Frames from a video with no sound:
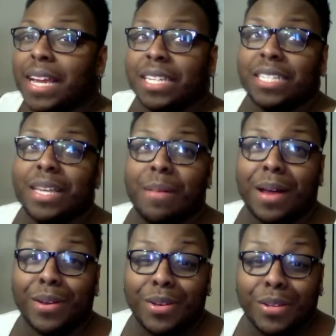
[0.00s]
She's talking about,
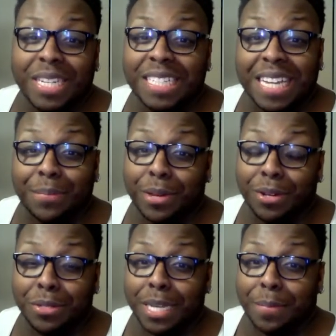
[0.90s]
oh, this is a
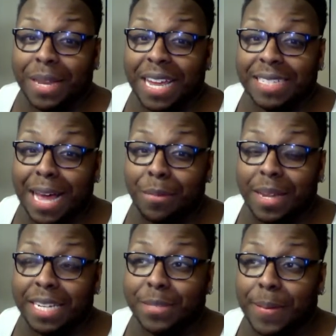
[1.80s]
bougie place. I
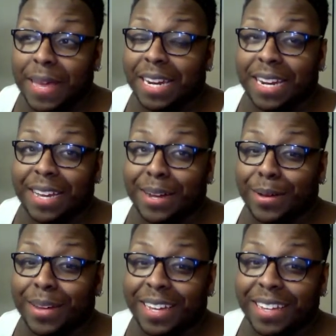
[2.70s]
wasn't expecting to
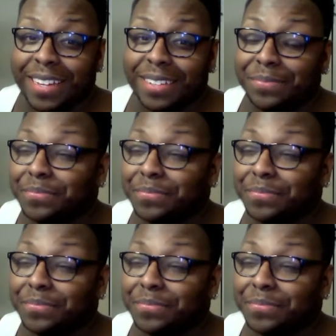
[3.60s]
go here.